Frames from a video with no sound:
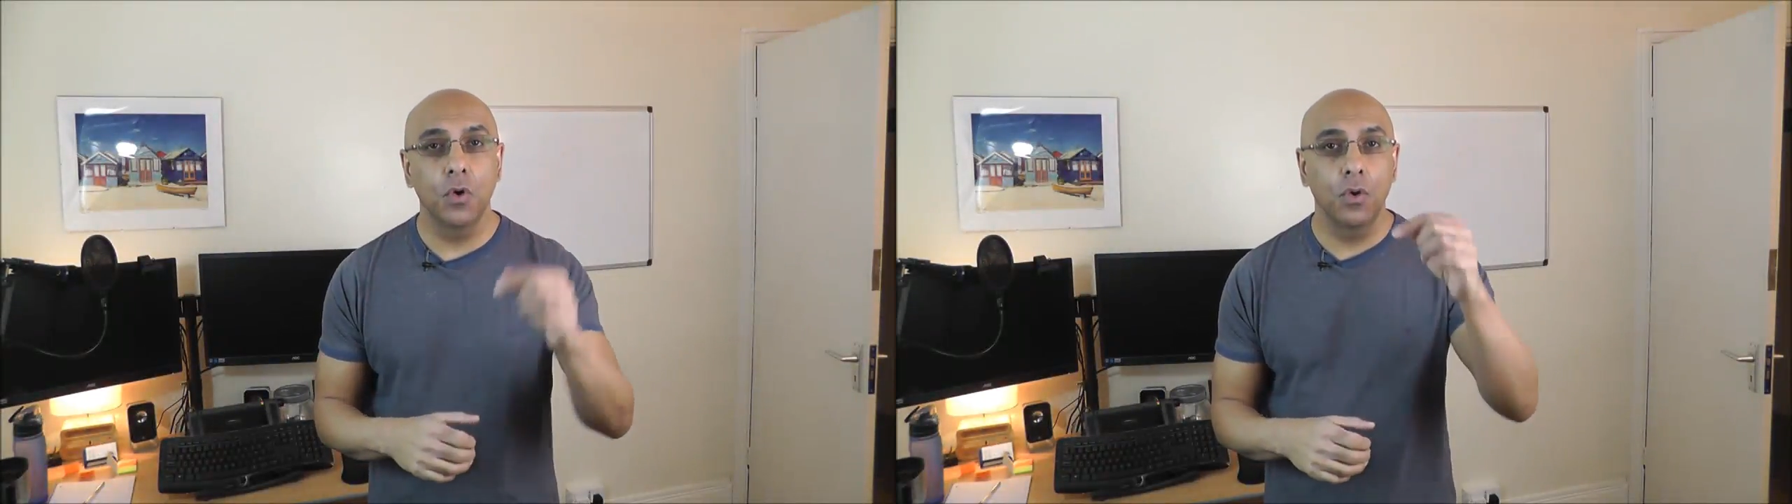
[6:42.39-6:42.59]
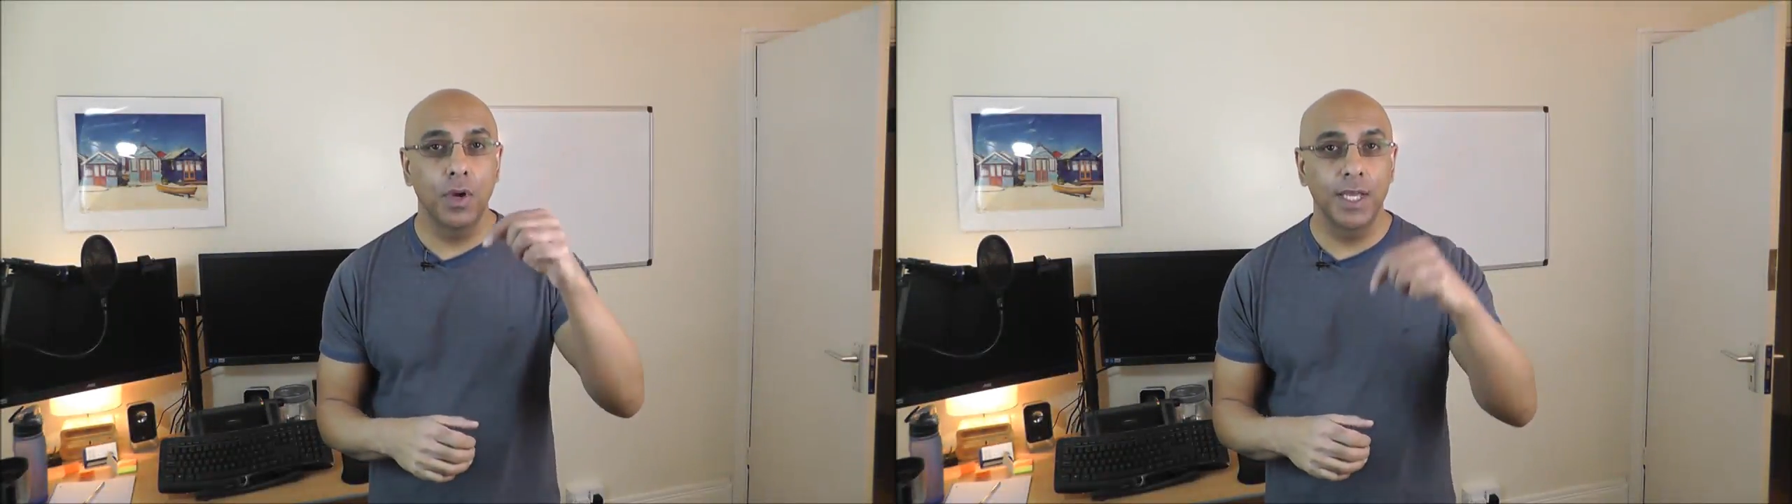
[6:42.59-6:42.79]

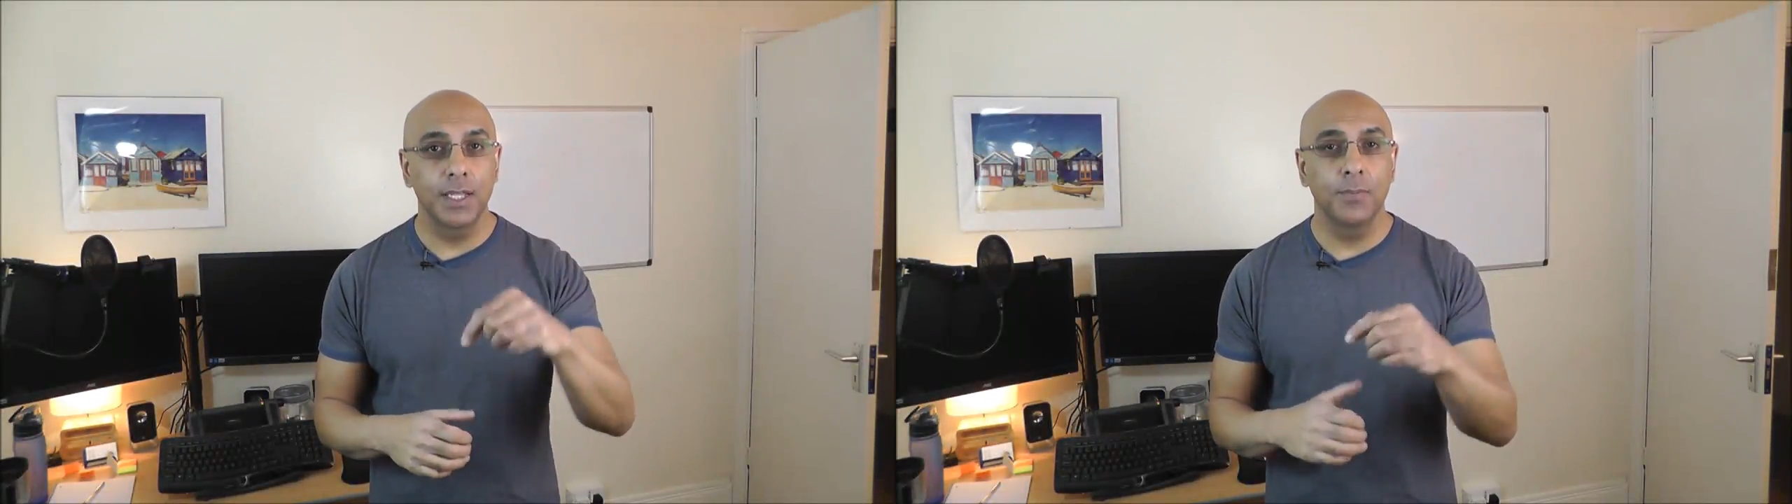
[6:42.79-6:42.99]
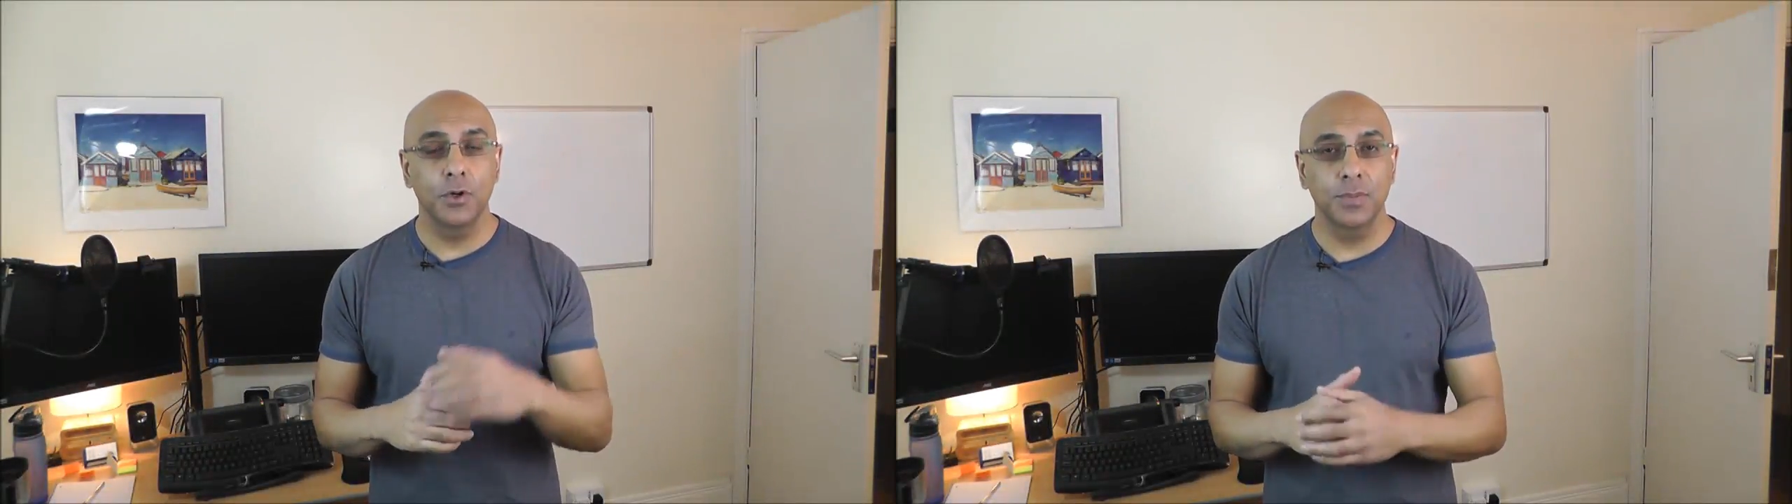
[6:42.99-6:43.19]
or in
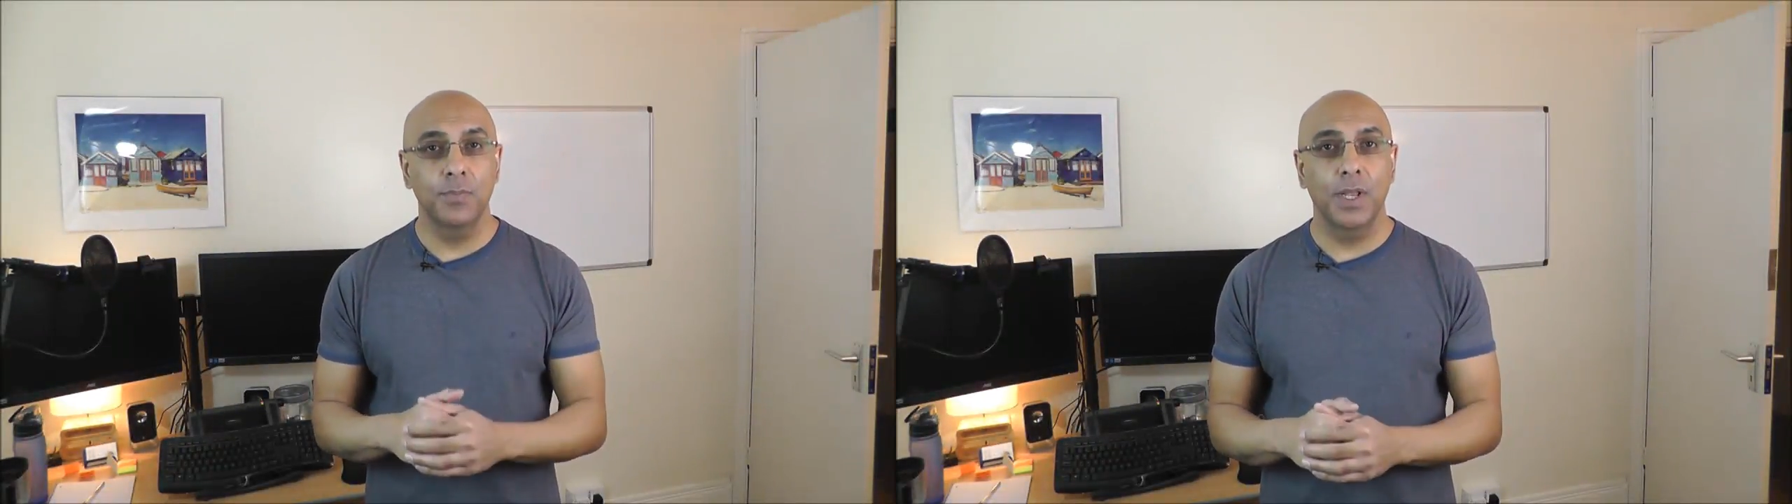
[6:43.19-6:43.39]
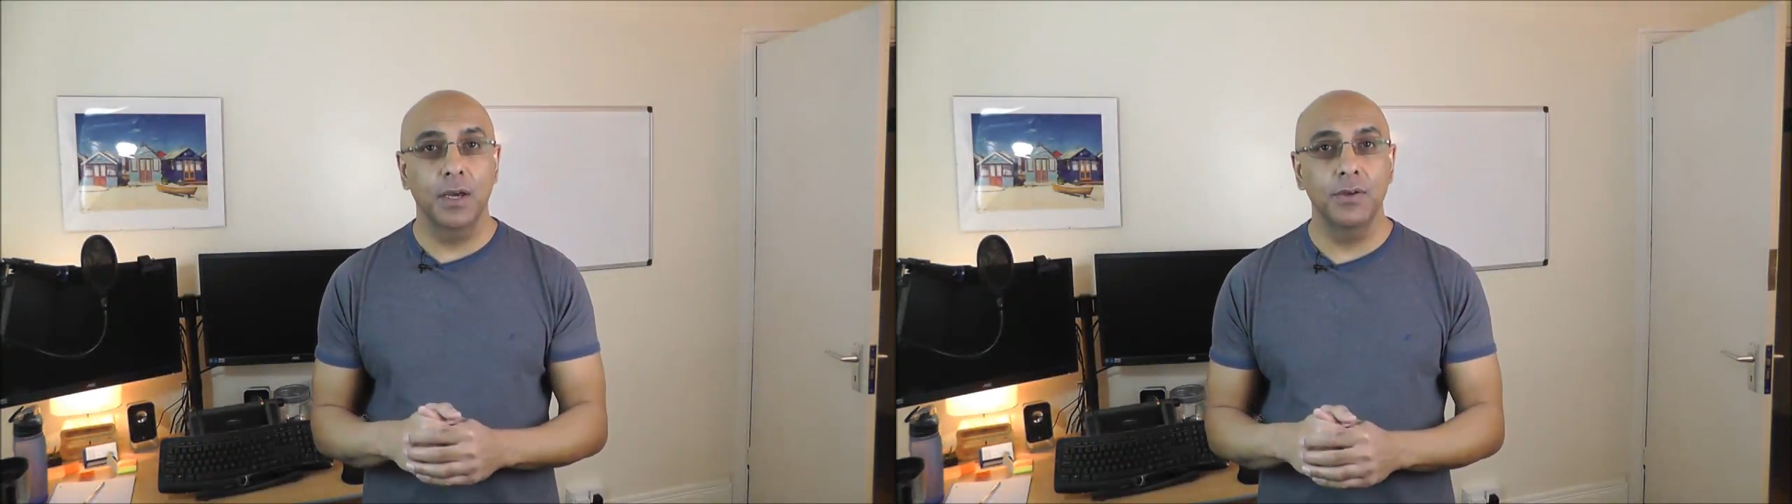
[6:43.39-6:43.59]
the box
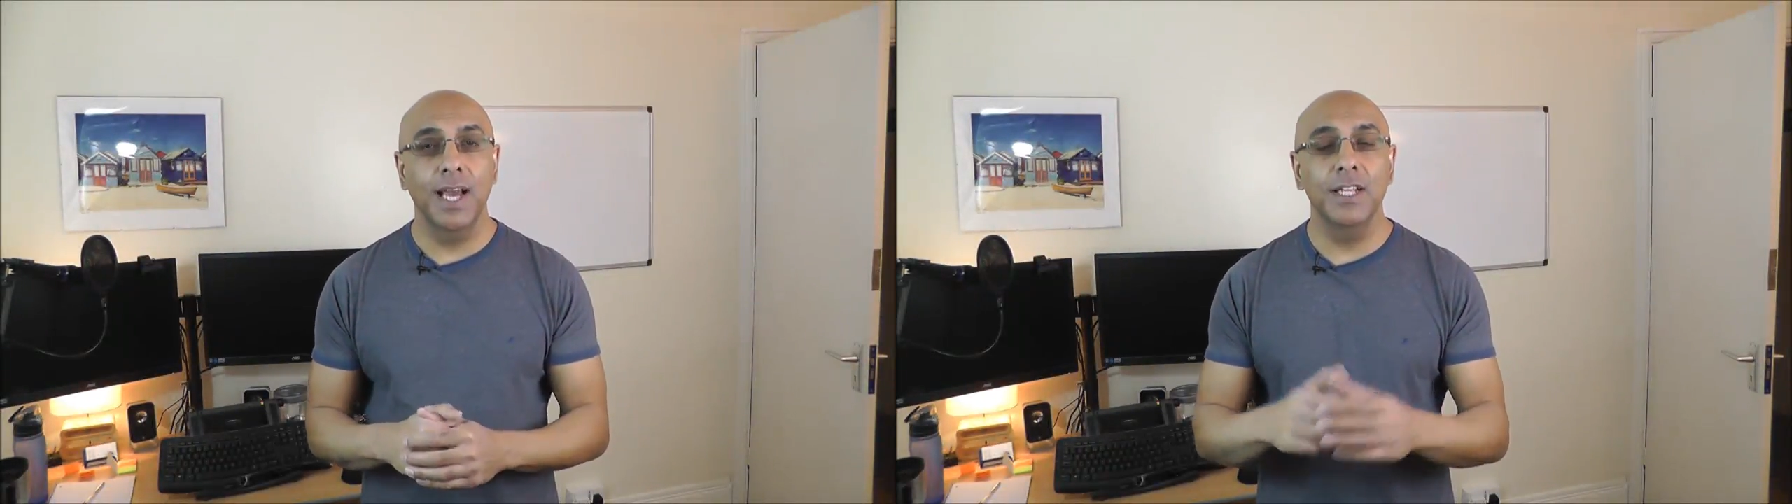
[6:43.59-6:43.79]
below